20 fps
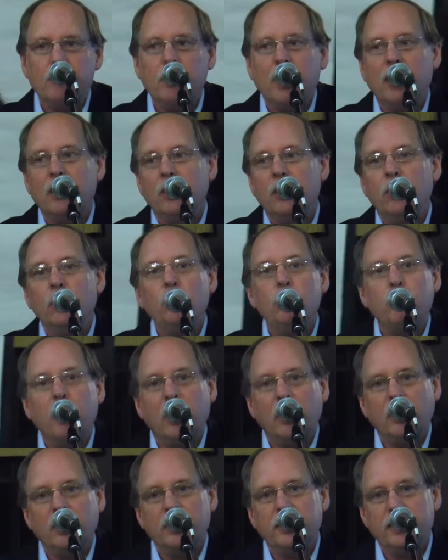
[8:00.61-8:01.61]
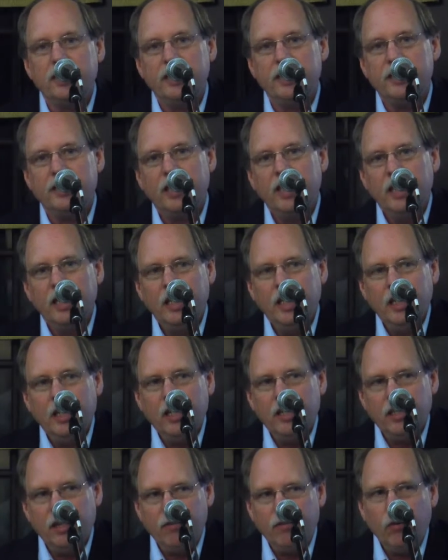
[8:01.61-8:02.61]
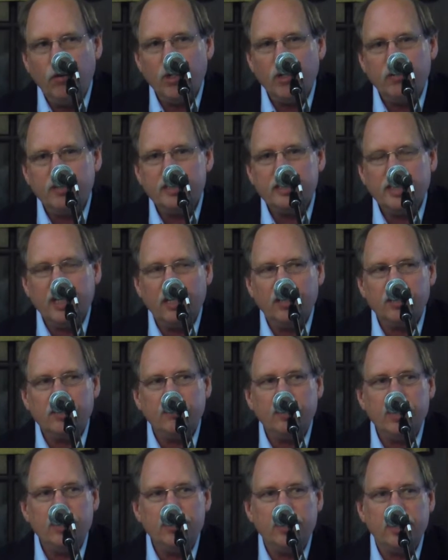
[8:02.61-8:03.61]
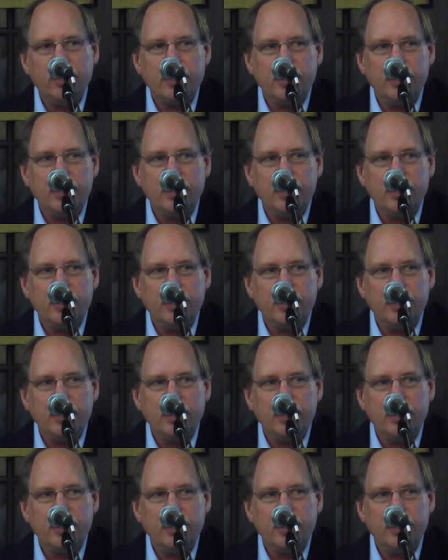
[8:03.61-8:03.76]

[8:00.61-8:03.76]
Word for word: about new policies that fortress conservation